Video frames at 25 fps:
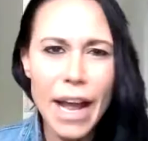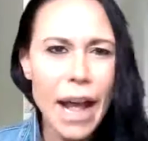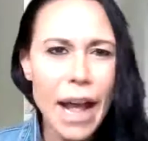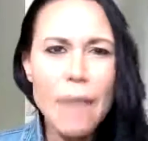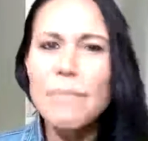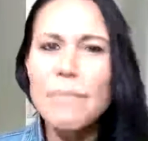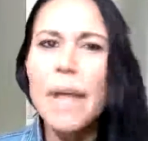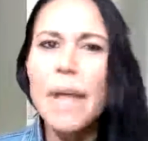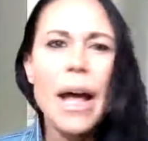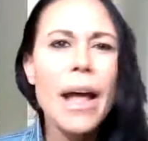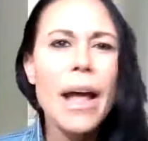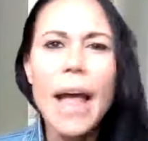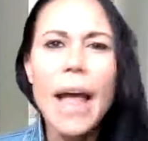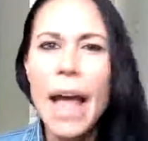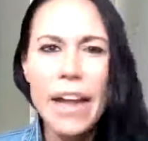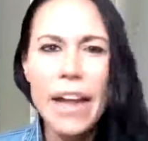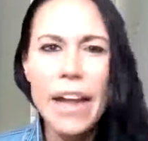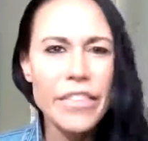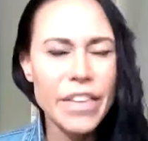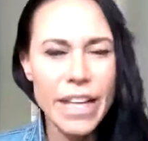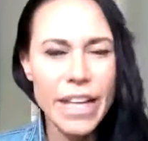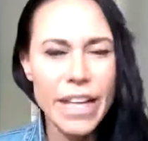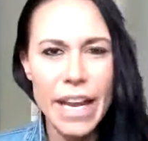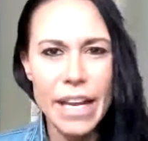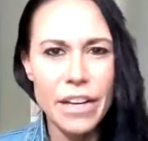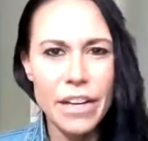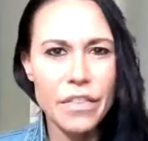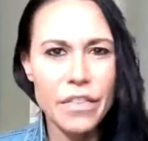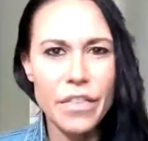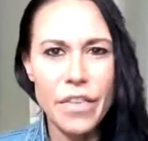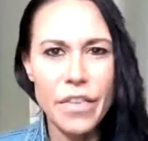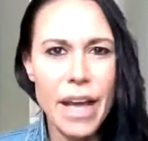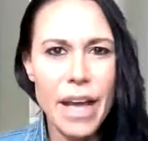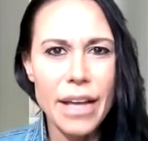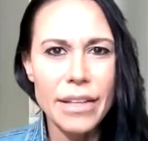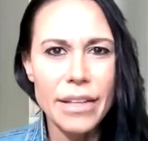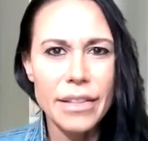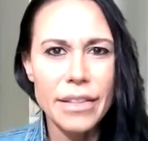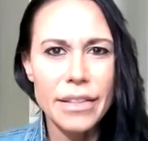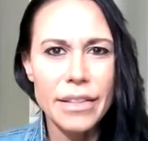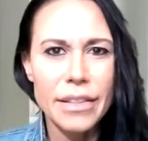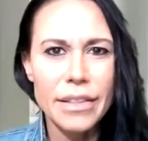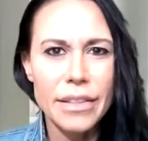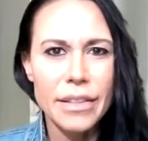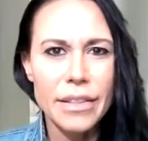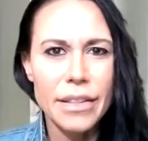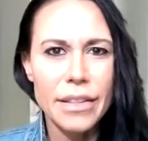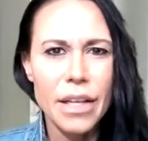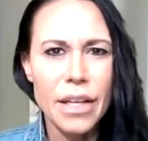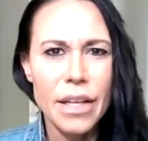I'm not advocating for that.
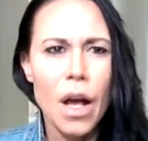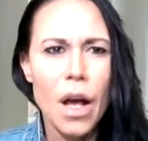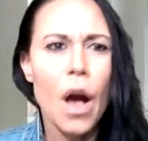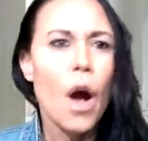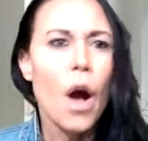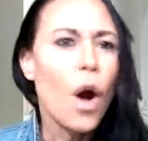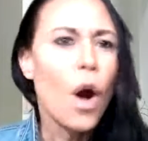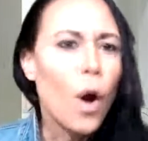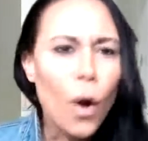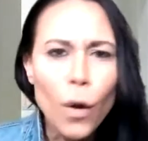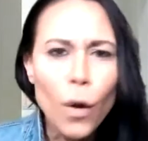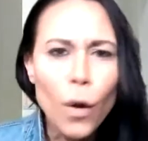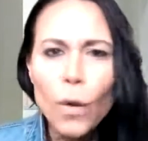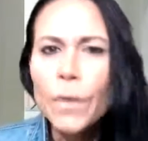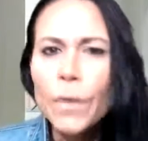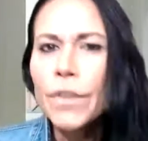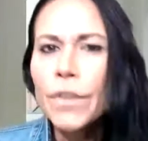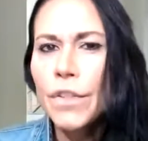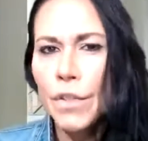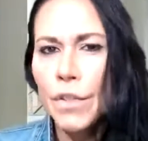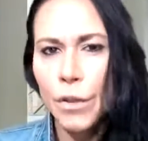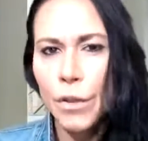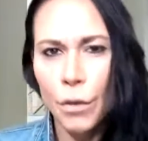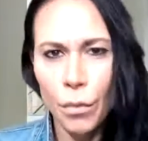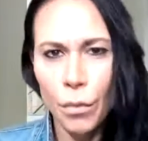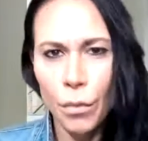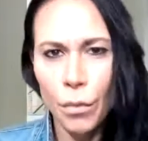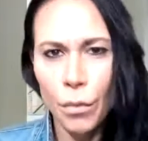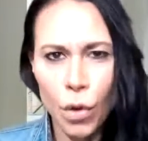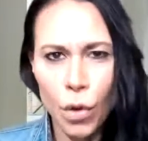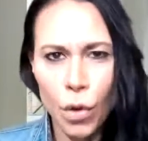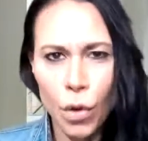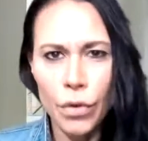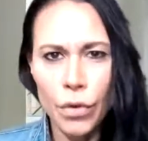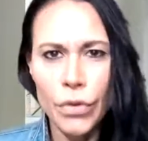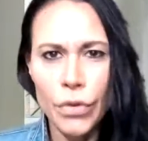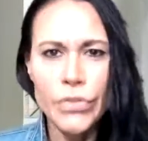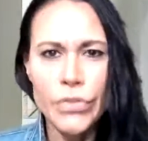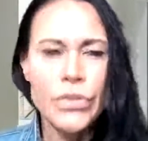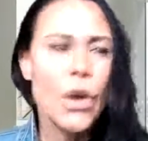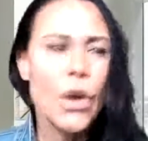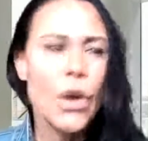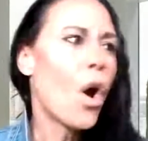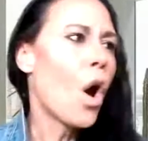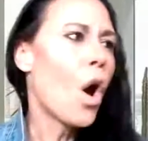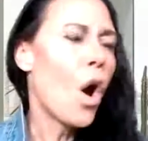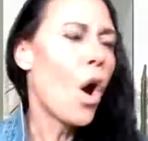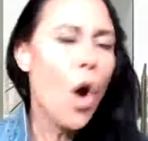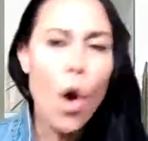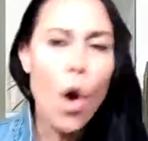Hold to your morals,
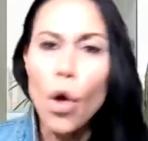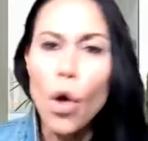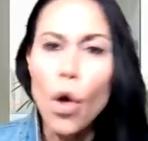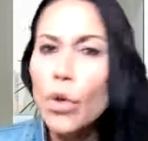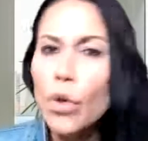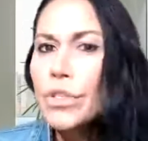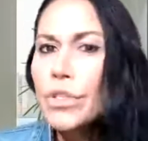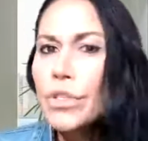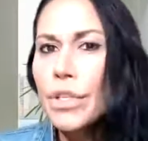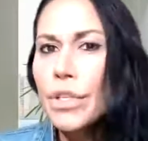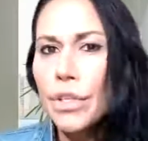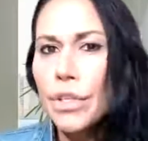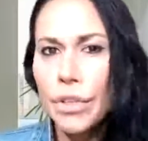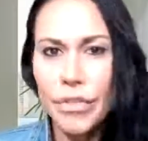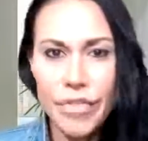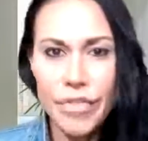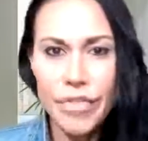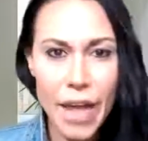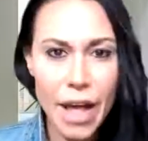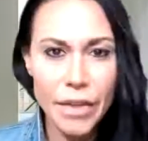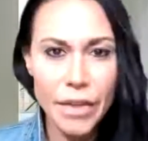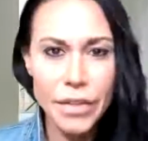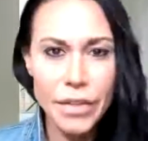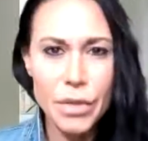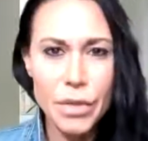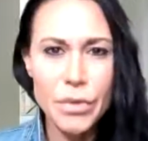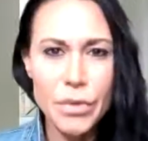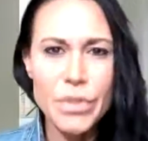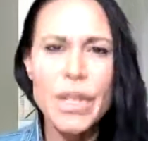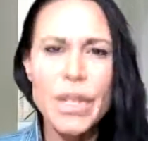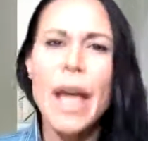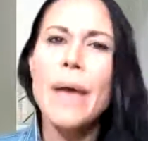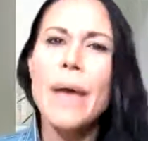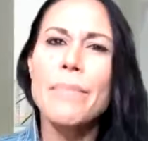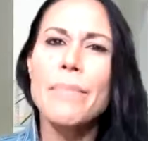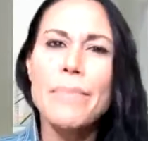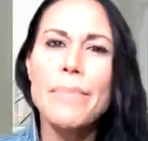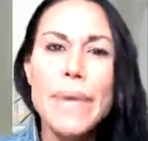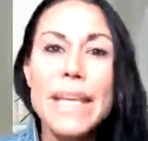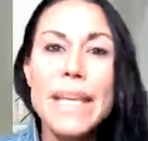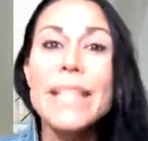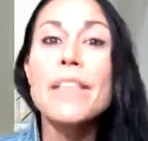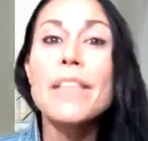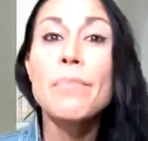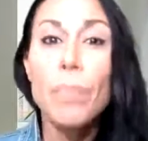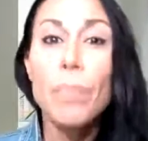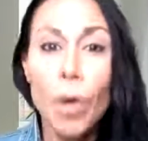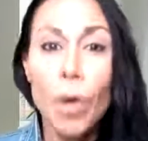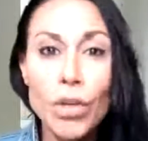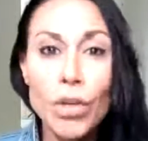hold to your values, be the
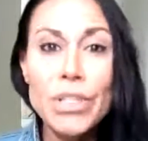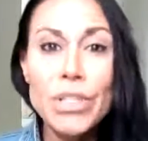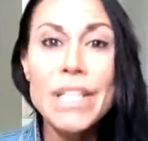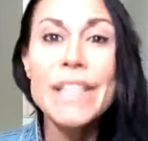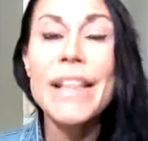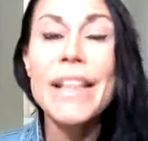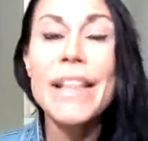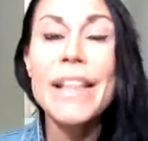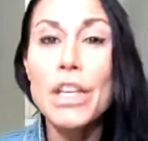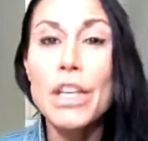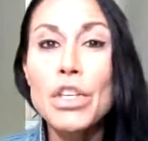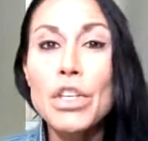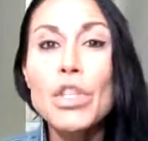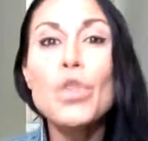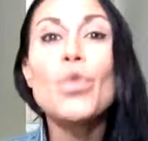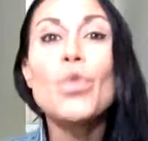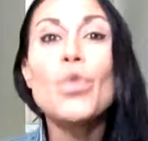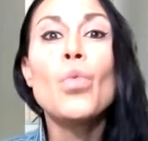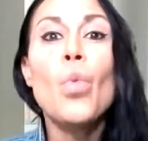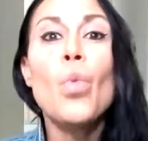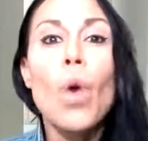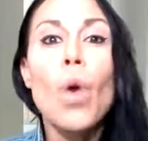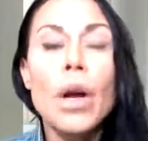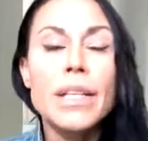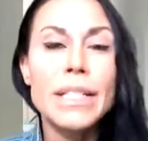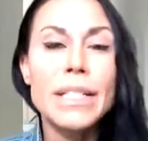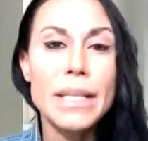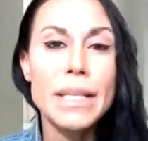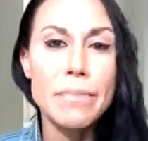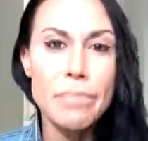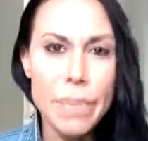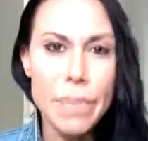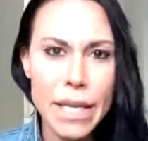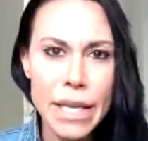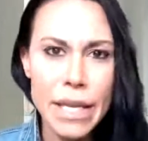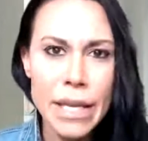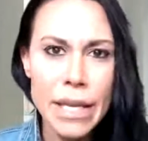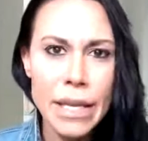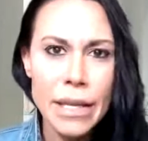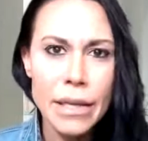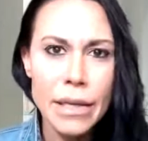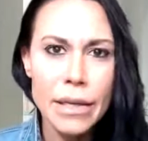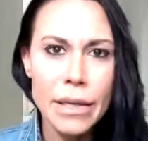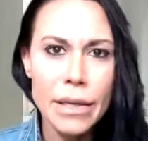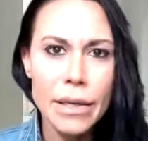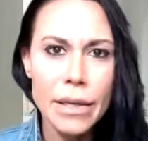person that you want to be.